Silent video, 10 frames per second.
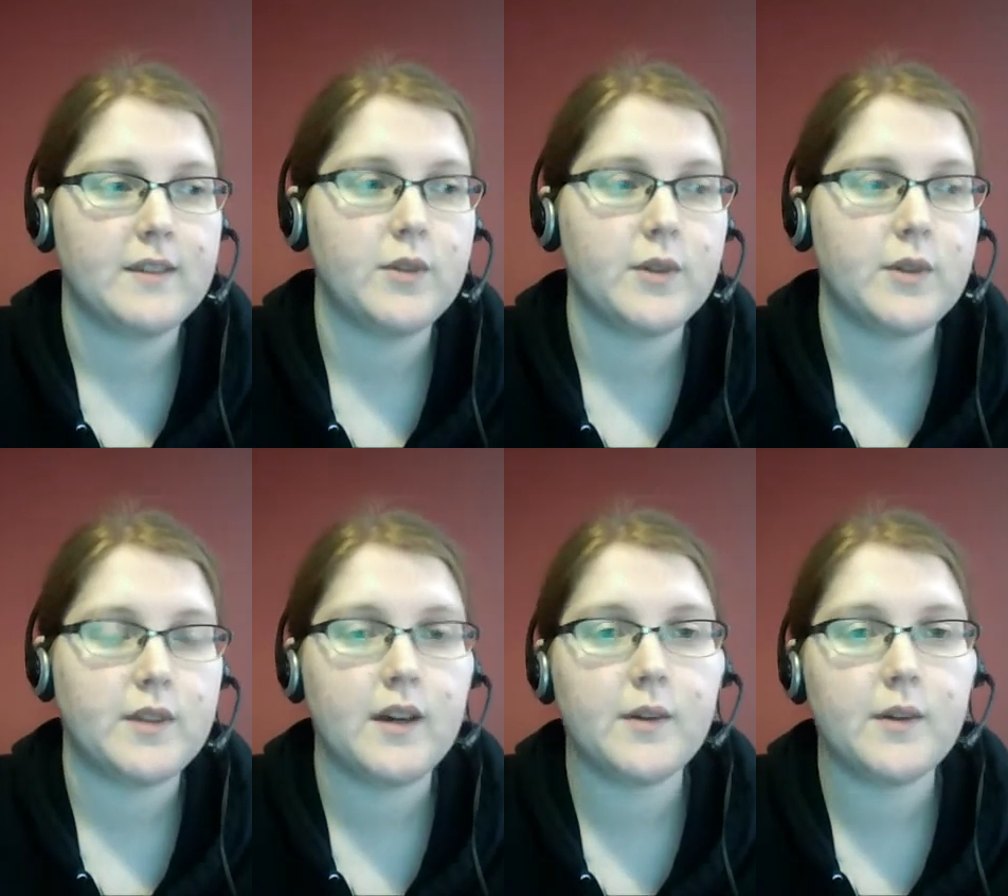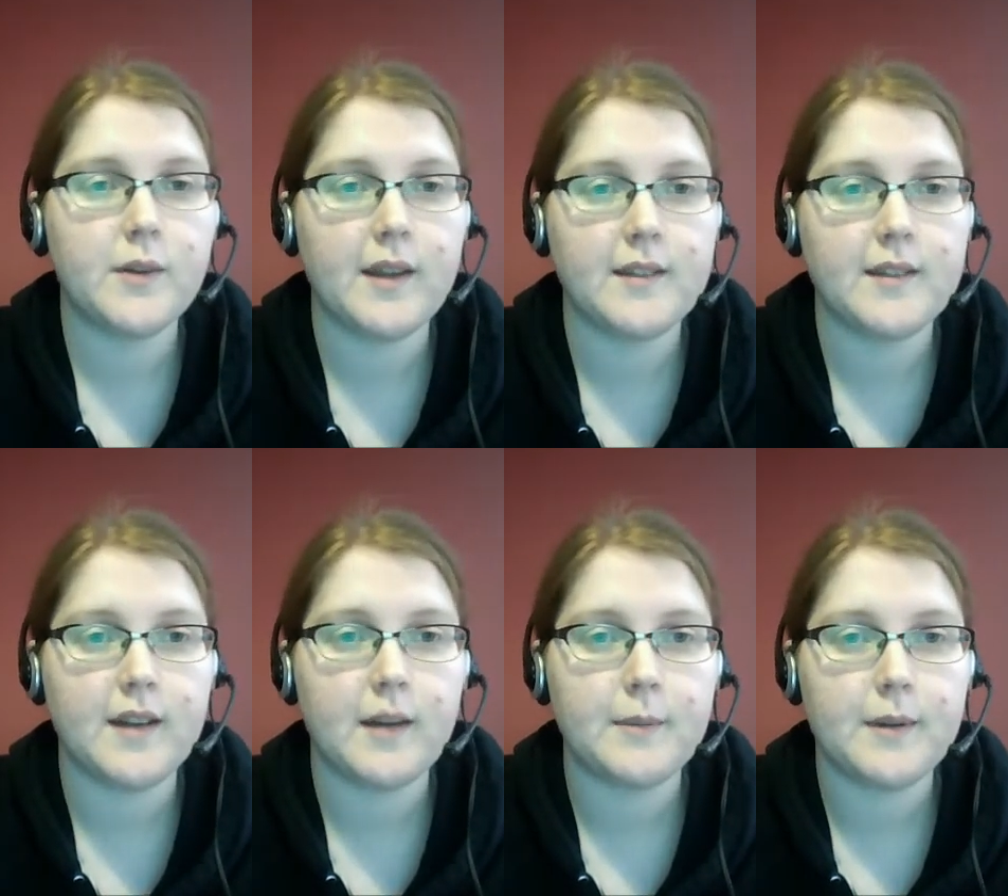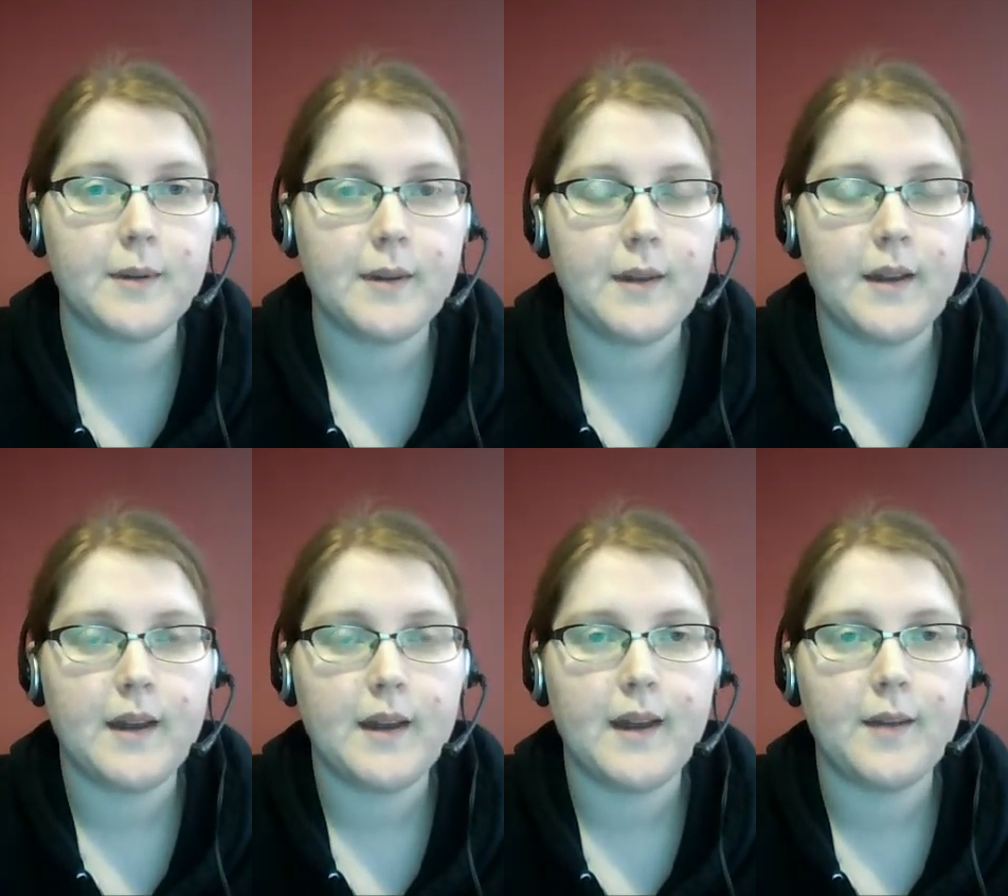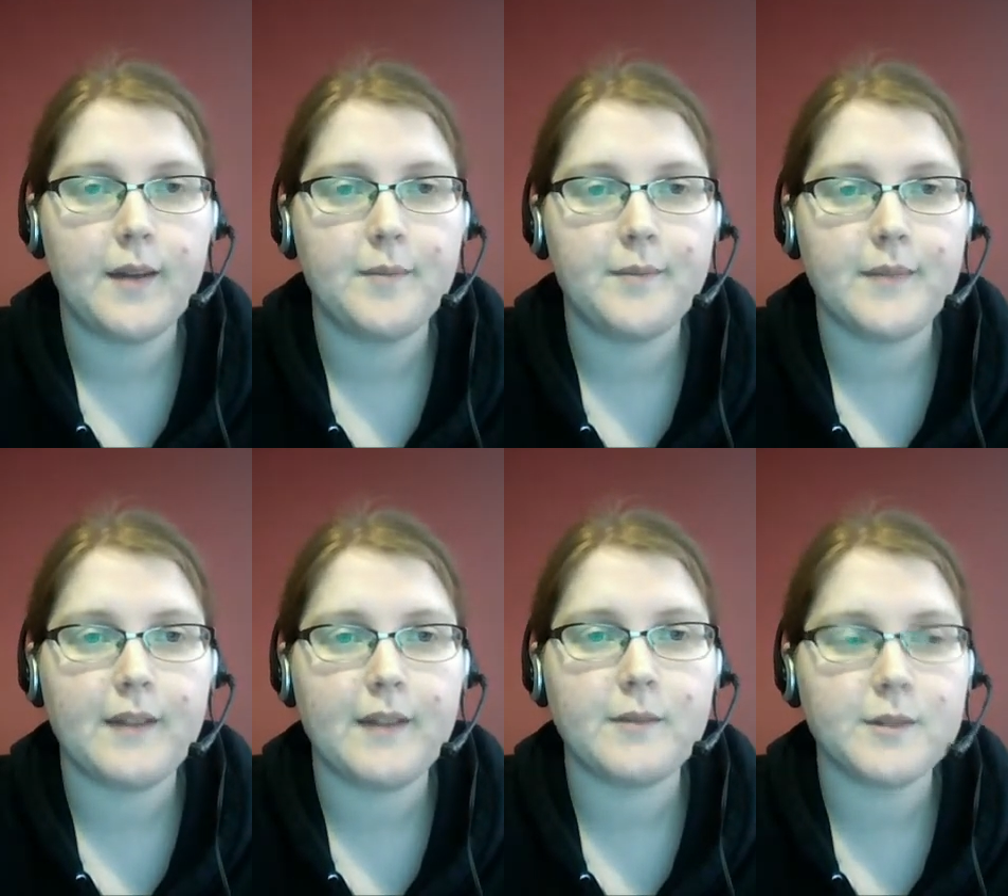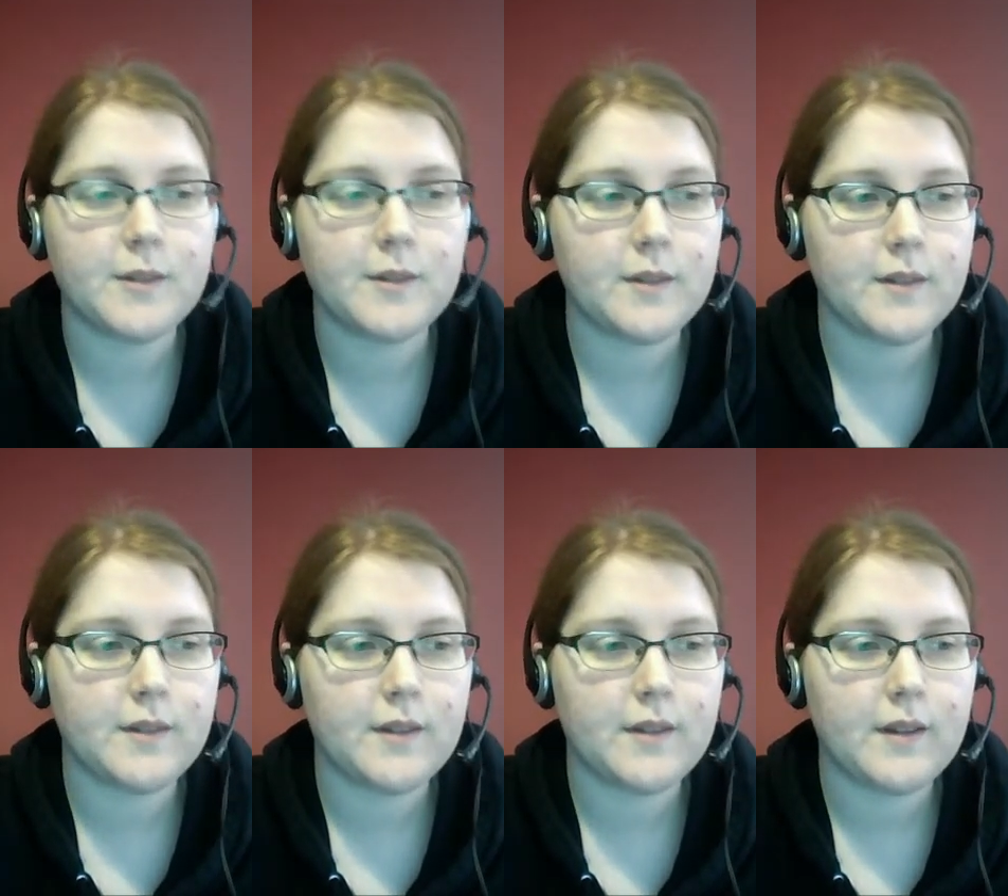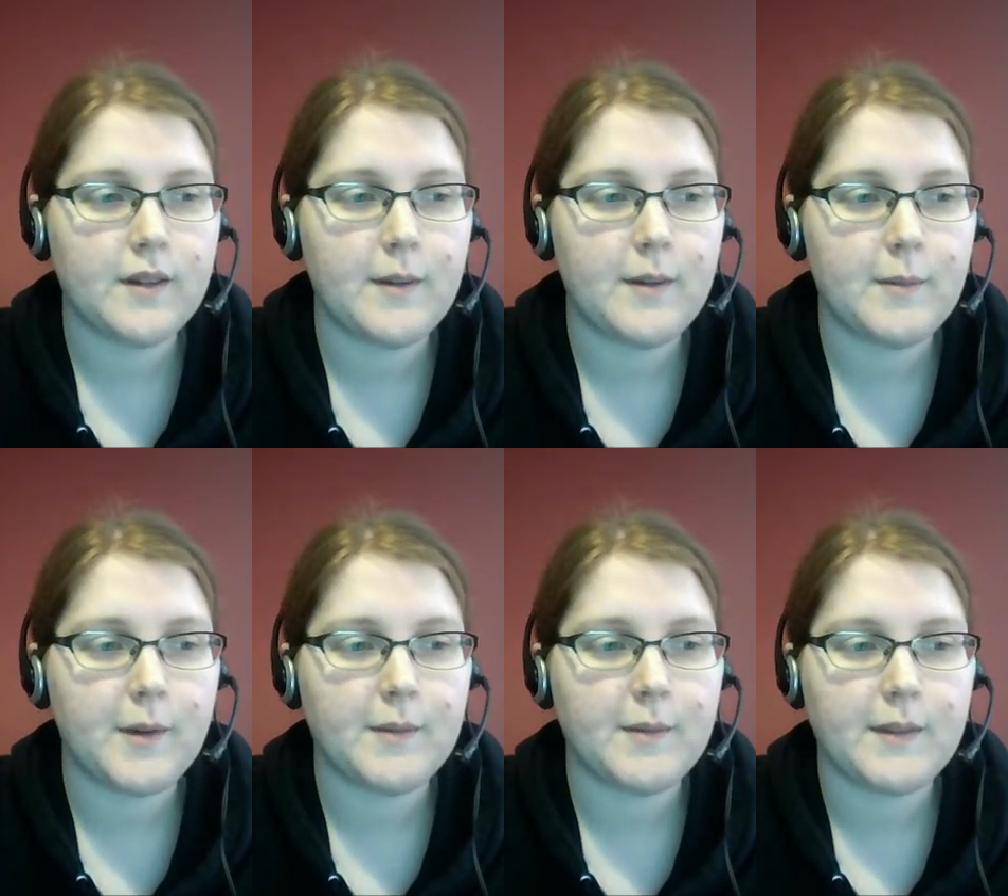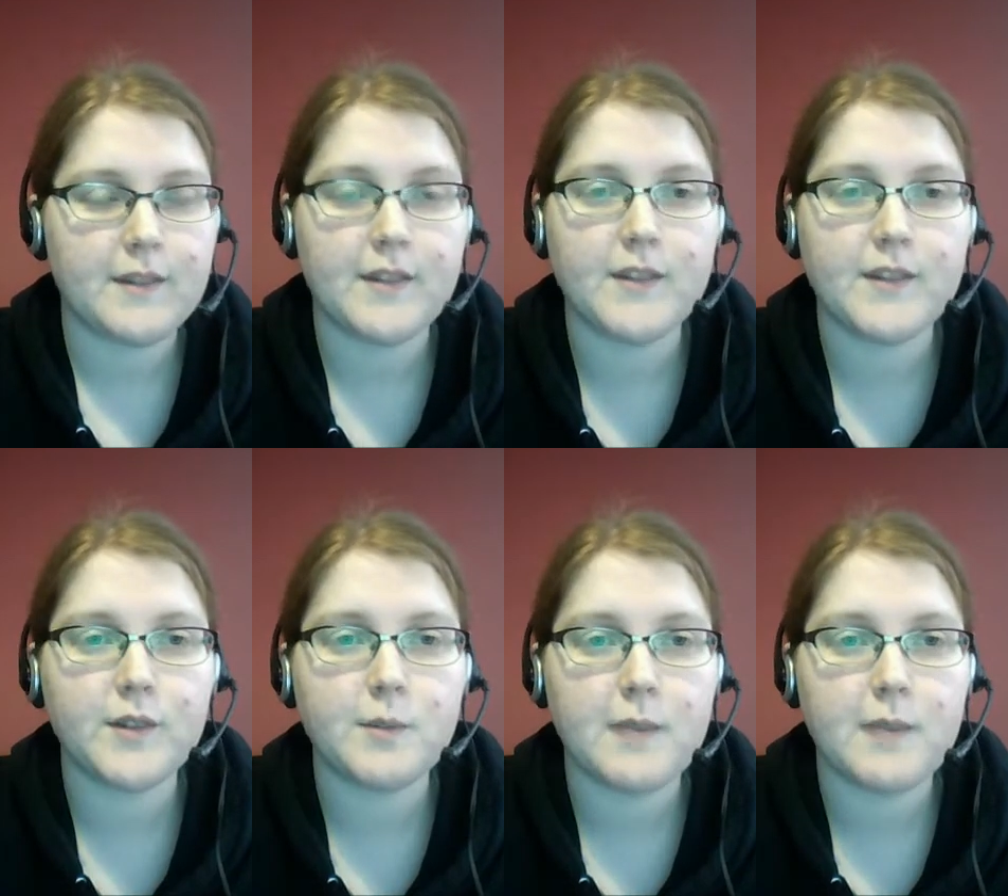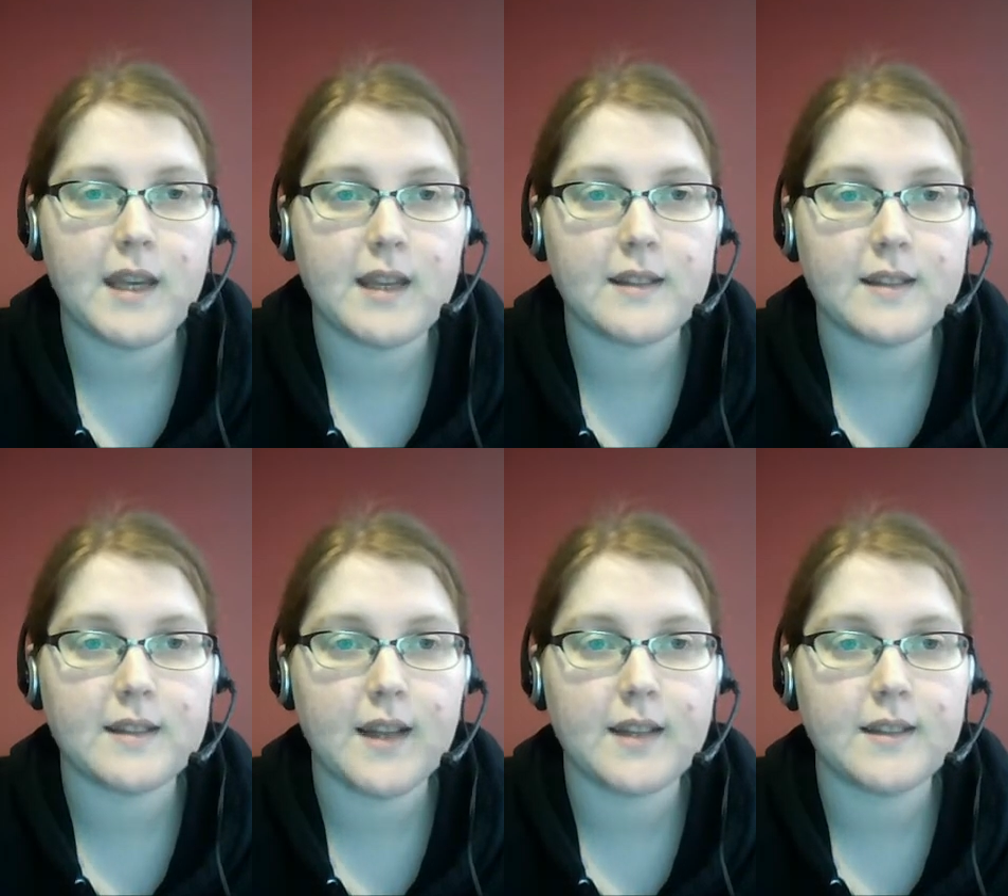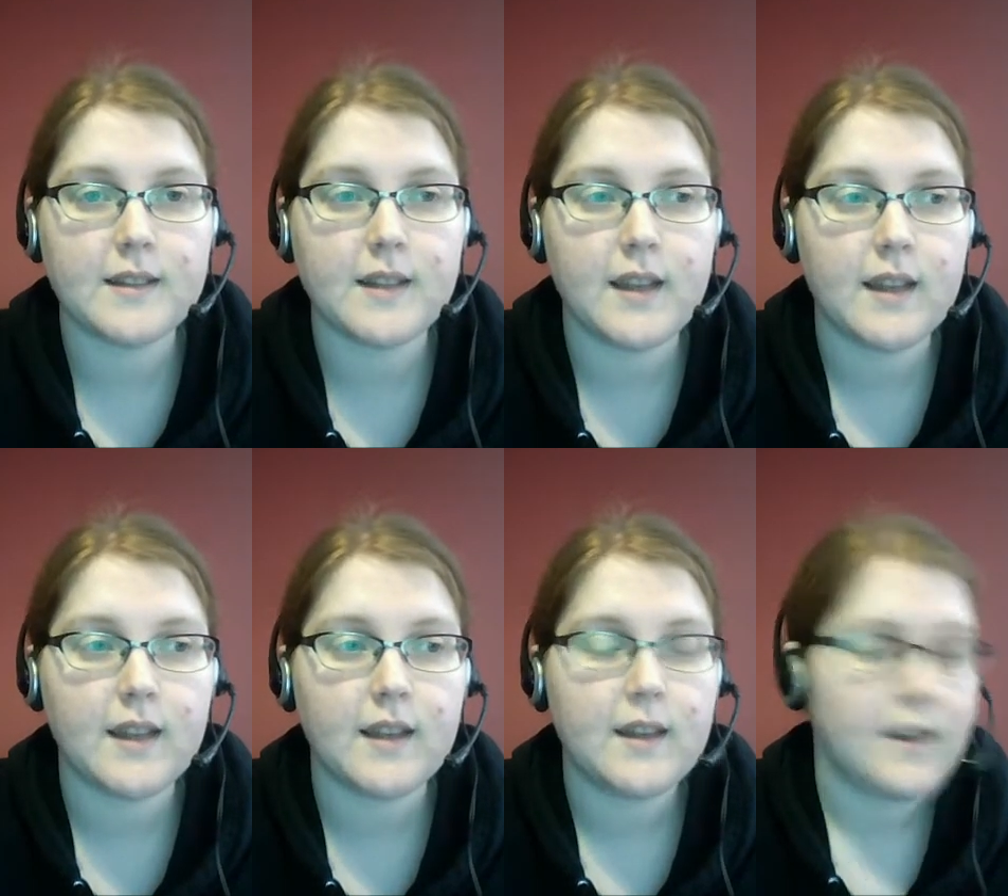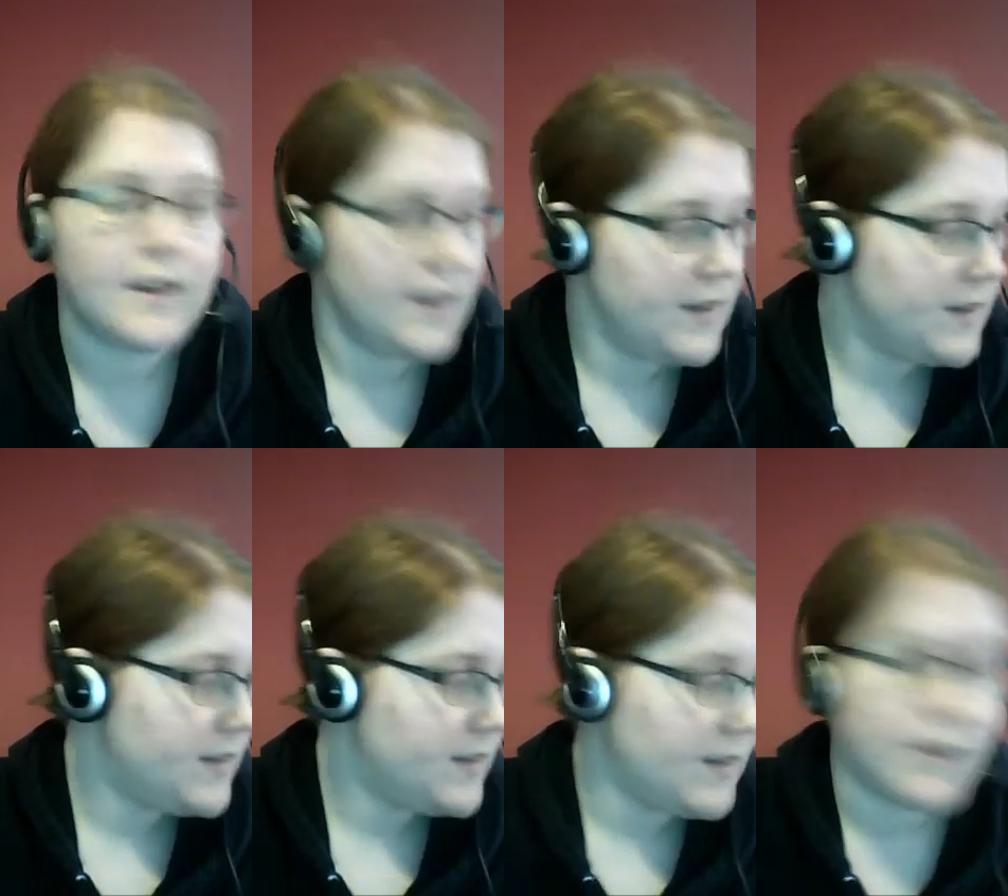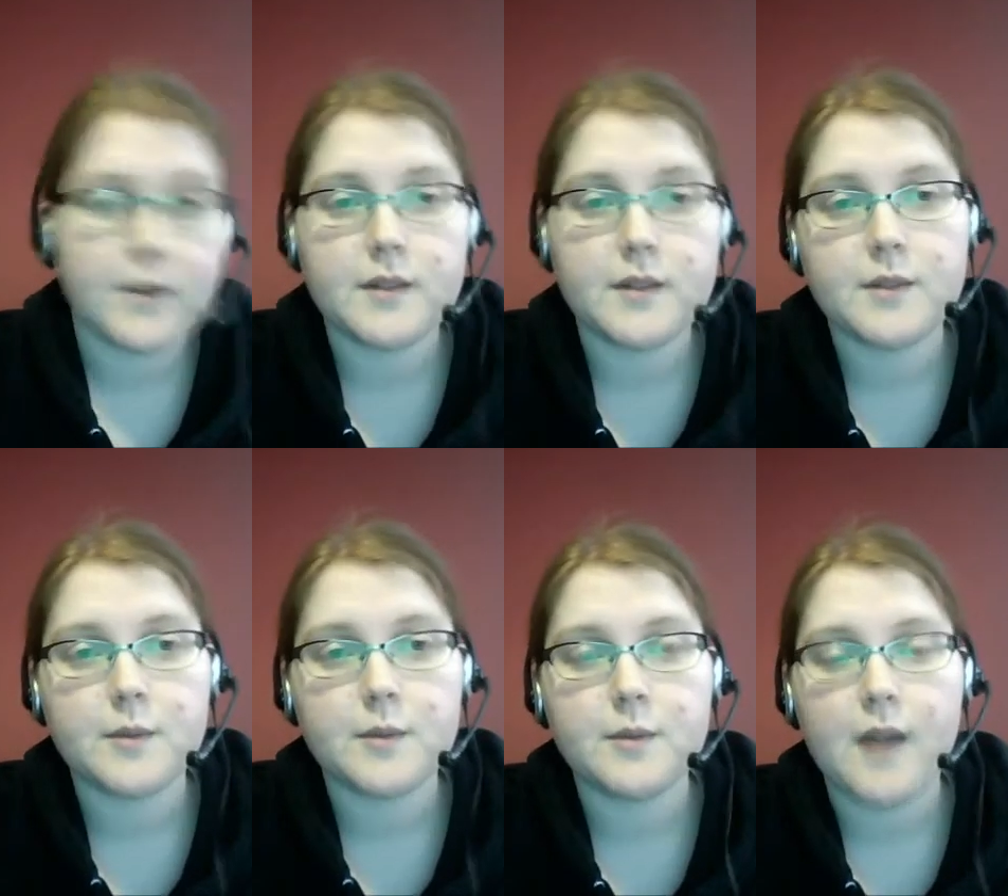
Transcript: Daughter all kitted up. That one was quite a bit more expensive because of all the beads and the silks.